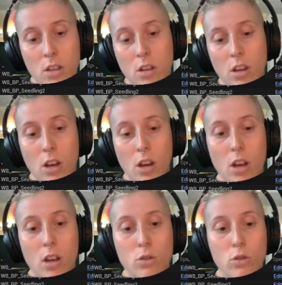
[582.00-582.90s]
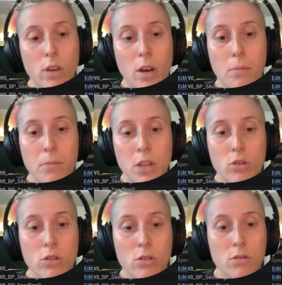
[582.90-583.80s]
to help me
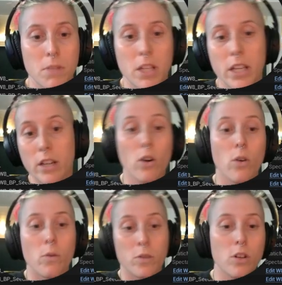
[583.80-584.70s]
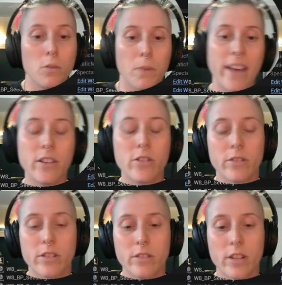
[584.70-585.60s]
just be like, oh, you know, pay
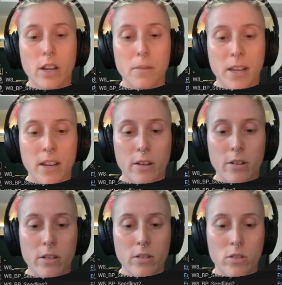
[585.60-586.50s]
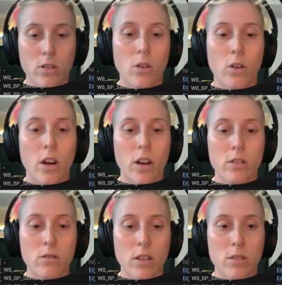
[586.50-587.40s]
attention, there's an enemy here. So
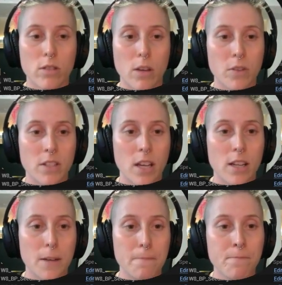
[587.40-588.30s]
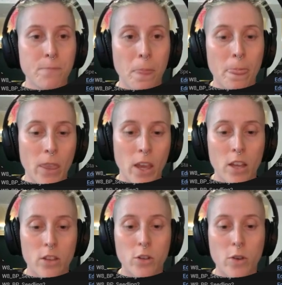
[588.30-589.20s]
that was the idea.
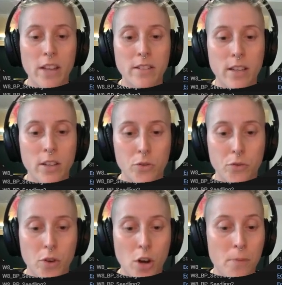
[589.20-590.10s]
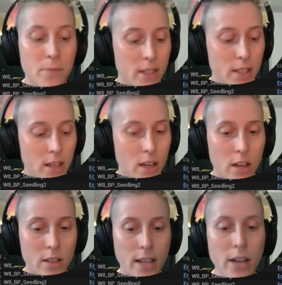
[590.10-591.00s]
The grass is from the
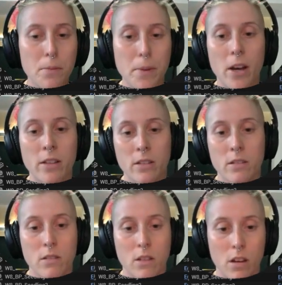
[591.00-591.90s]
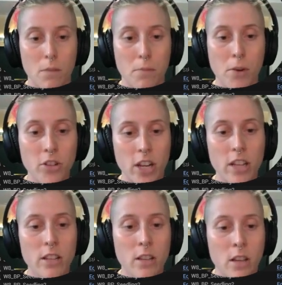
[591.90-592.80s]
Stackobot
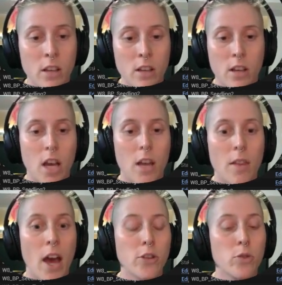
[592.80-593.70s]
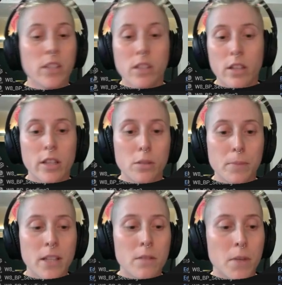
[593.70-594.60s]
project, and I tweaked it a little
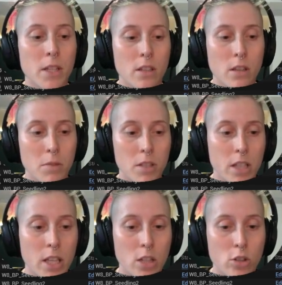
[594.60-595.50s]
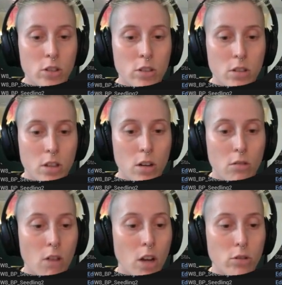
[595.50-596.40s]
bit, but basically it's just, you
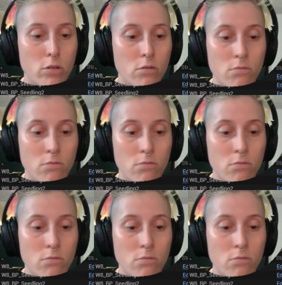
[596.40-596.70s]
know, I just